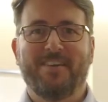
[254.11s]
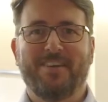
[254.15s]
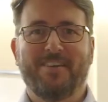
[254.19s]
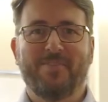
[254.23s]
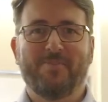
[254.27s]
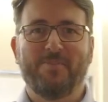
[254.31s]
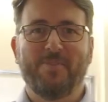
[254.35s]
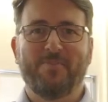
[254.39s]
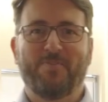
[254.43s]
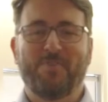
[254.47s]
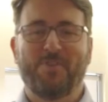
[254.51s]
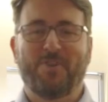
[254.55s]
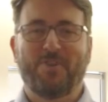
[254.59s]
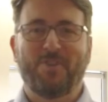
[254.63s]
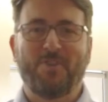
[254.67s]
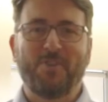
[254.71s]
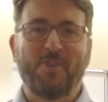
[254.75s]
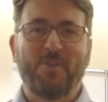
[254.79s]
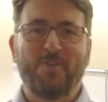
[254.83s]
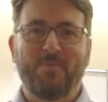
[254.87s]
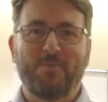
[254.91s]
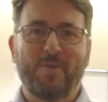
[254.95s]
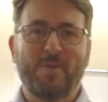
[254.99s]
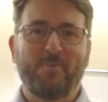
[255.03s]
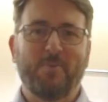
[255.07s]
we've got a
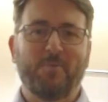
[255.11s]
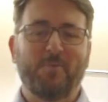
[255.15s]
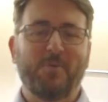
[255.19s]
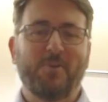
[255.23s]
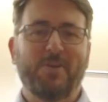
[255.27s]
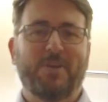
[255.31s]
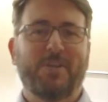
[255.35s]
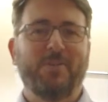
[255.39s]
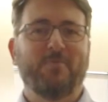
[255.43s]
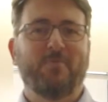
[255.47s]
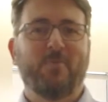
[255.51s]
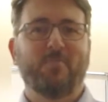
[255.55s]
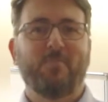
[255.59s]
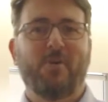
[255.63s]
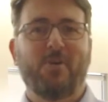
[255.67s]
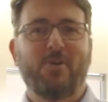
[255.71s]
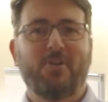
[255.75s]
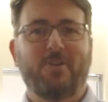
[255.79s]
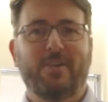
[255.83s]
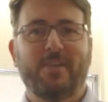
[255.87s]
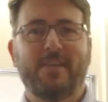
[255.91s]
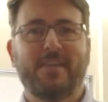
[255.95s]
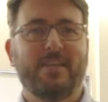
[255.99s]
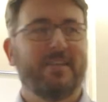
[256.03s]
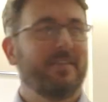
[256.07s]
lot of people working
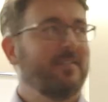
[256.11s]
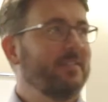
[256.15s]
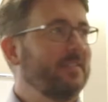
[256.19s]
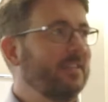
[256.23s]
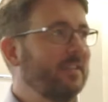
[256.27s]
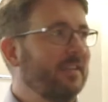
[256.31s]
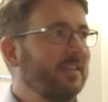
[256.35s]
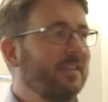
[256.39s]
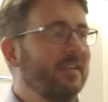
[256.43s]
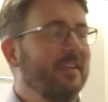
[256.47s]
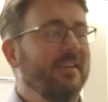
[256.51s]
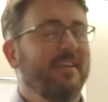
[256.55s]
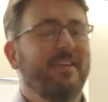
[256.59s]
remotely and uh,